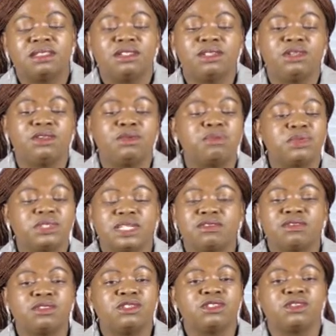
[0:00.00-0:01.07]
you put a
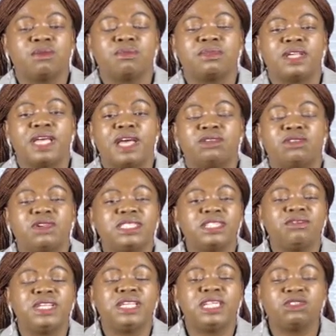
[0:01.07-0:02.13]
full stop there. You don't
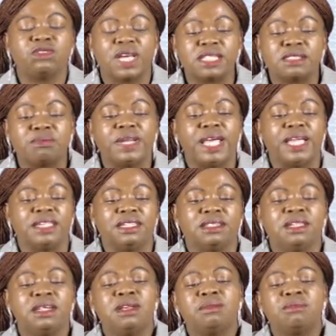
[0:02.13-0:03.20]
even need to explain
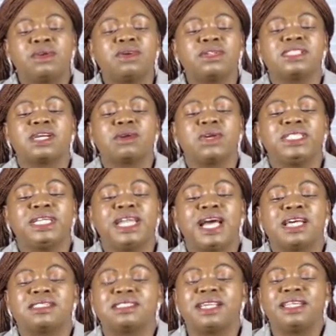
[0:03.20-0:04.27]
because the question
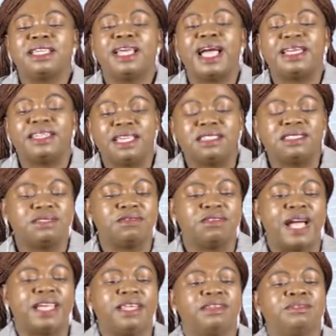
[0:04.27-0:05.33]
has said
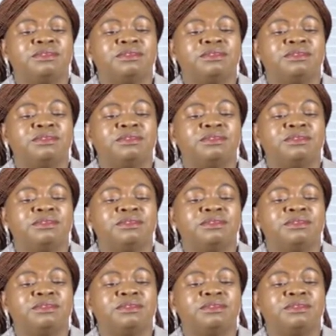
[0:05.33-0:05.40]
identify.